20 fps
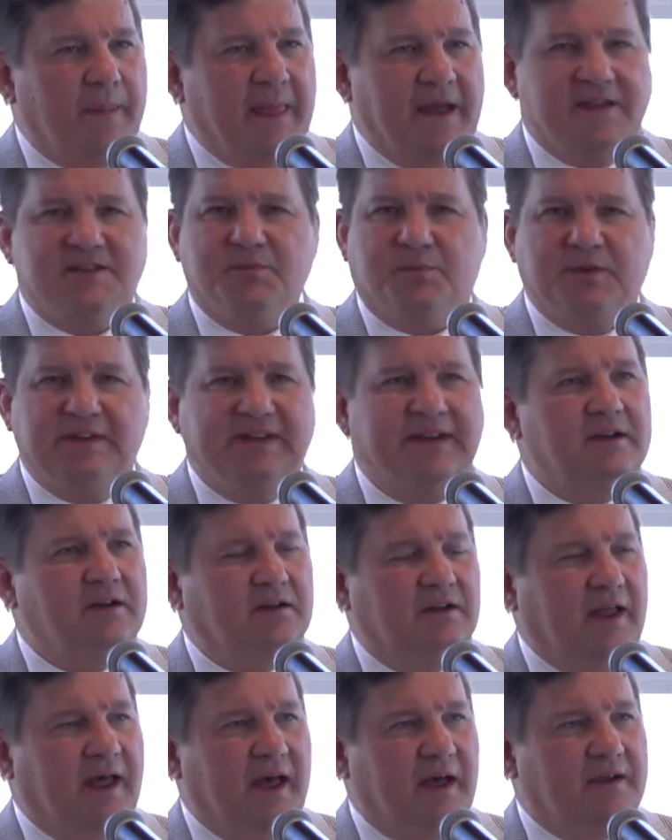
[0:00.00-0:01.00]
It's a
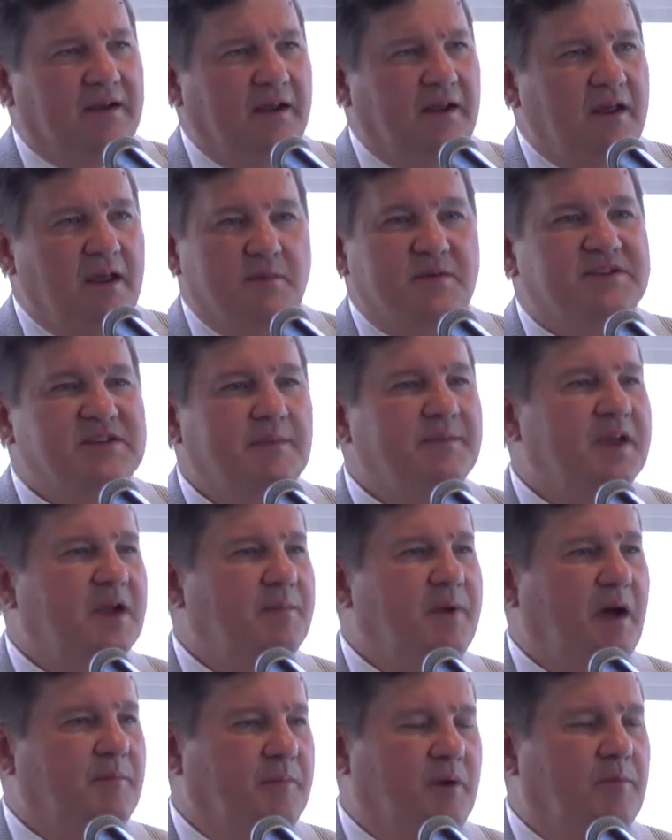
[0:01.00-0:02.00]
political ad. It was something
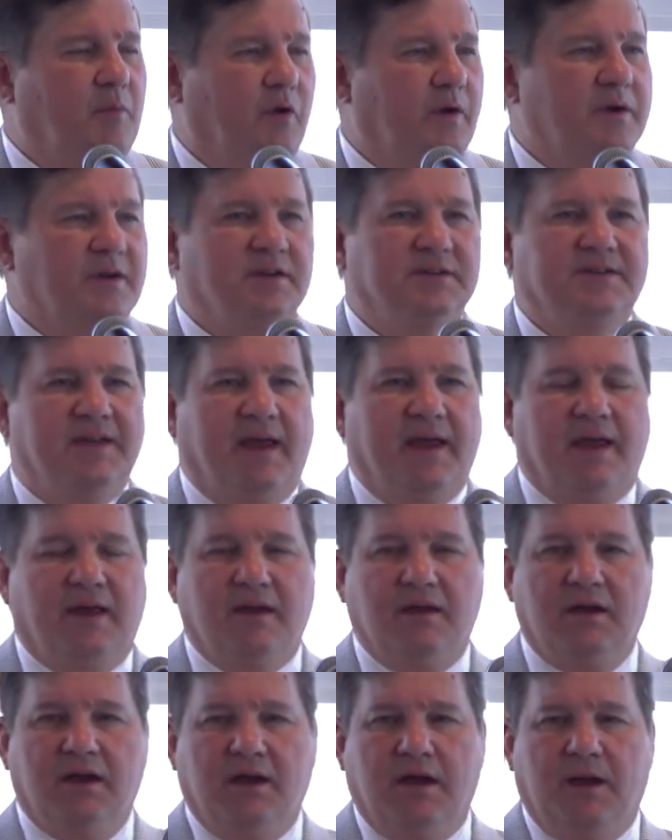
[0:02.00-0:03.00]
about Memorial
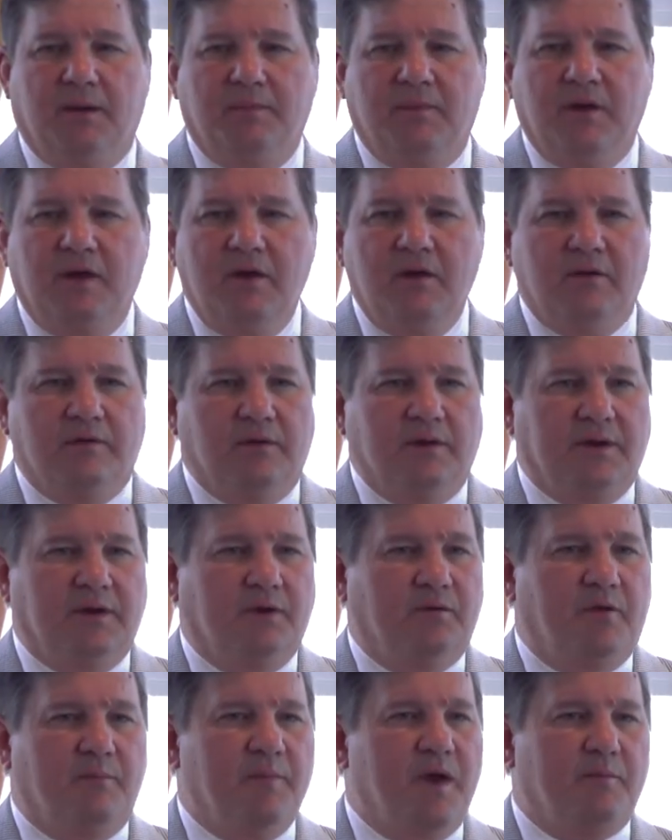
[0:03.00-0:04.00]
Day, you
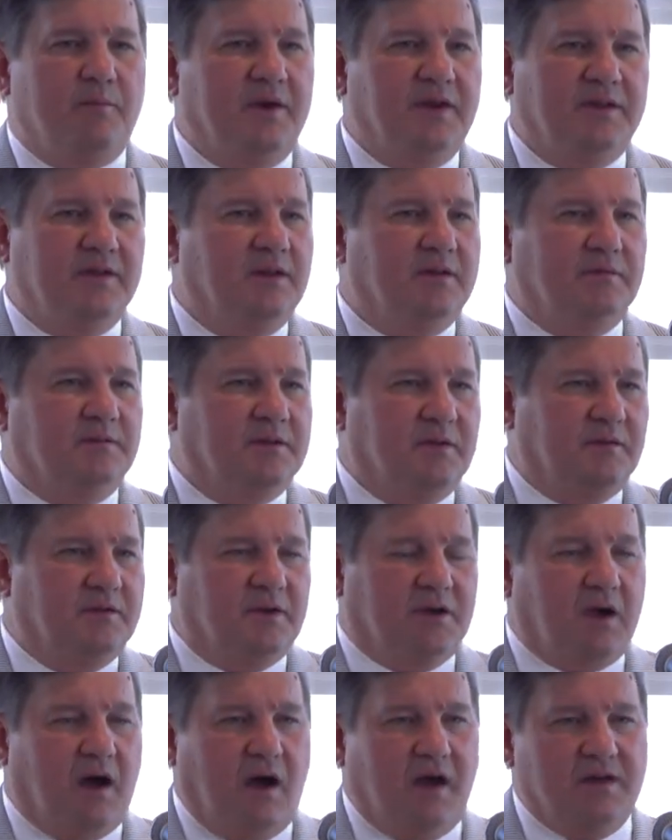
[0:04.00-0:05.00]
know, remembering
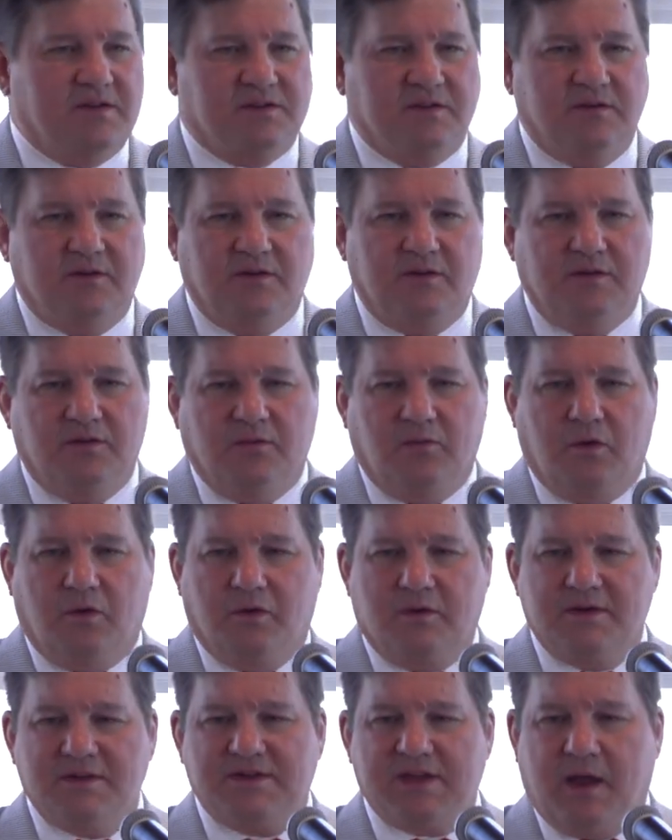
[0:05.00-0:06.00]
the cause, you know, the
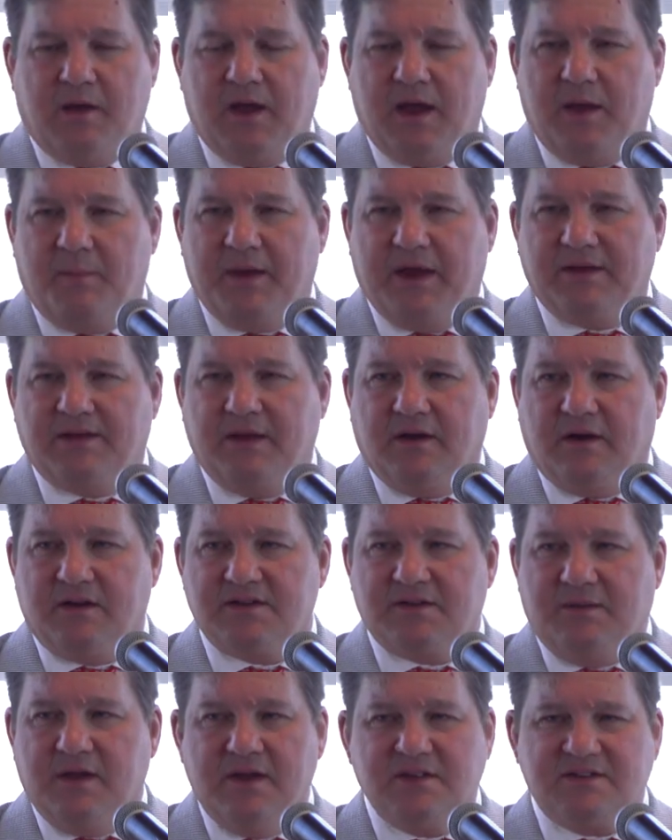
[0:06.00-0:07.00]
wars, how bad they are,
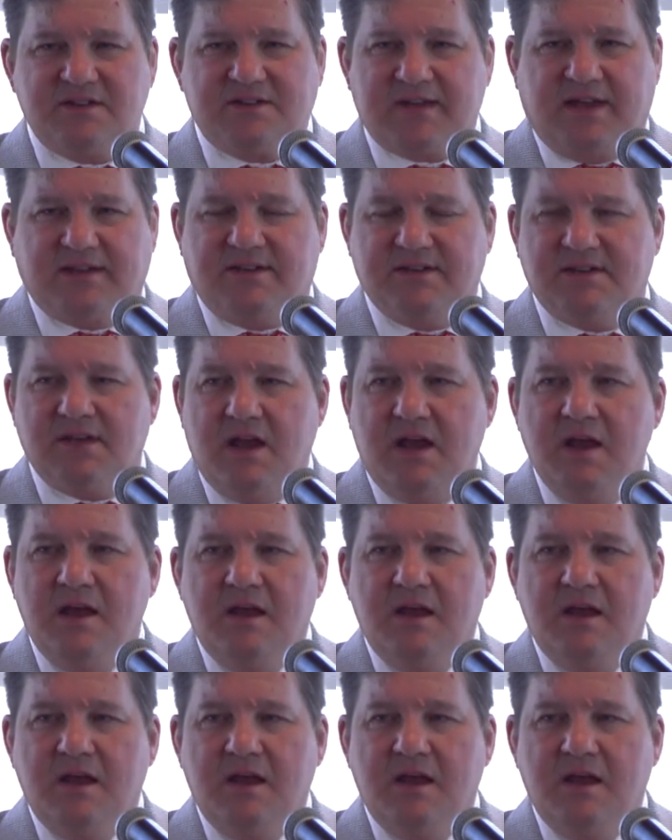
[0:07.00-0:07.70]
so just like this.